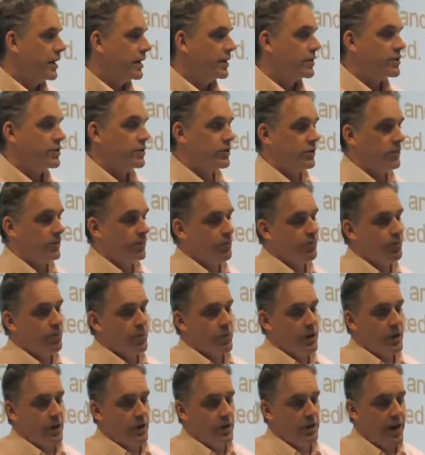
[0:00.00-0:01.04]
And so
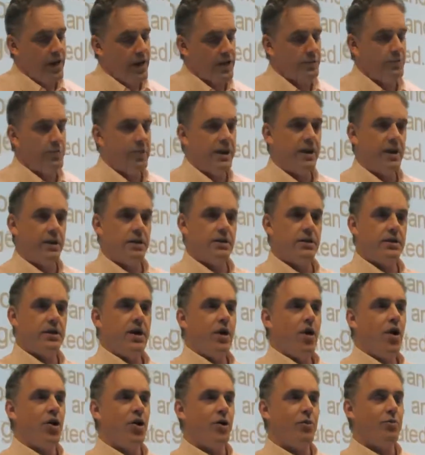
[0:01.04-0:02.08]
that's because
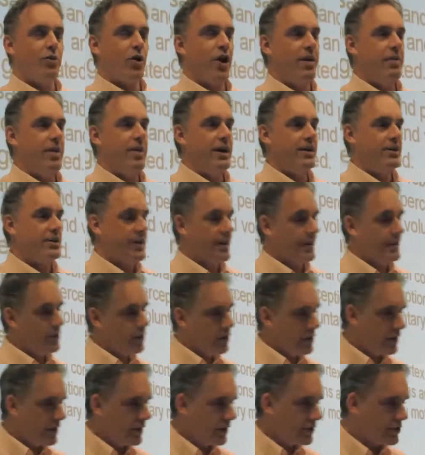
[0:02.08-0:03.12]
all the primates that
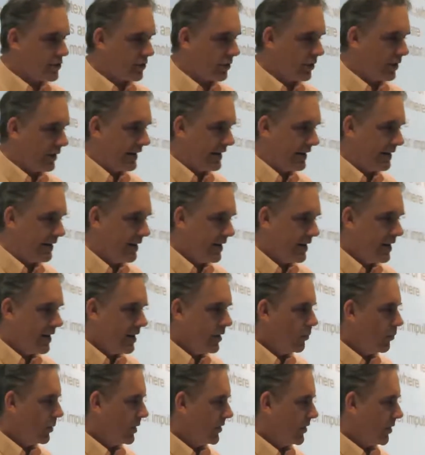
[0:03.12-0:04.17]
could control it,
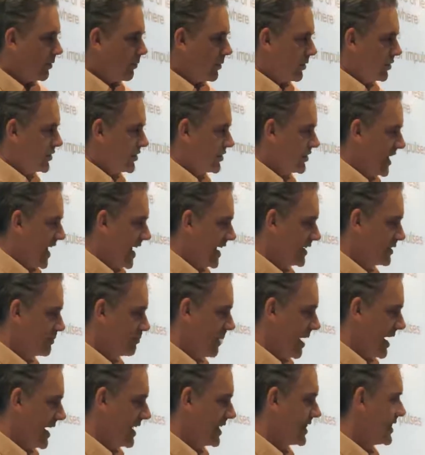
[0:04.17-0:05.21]
when there were snakes
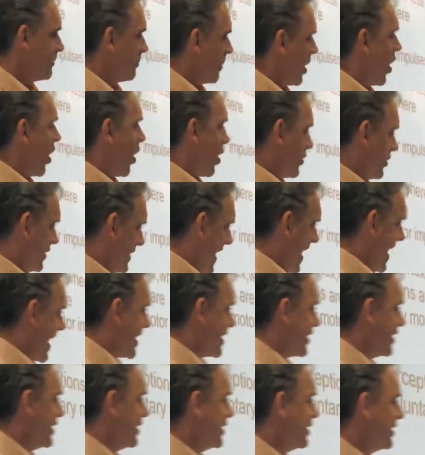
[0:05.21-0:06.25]
biting them, are
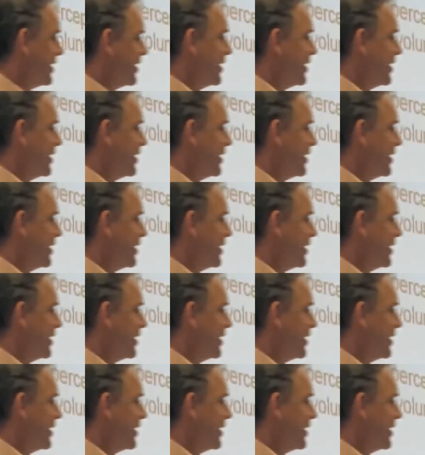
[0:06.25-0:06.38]
dead.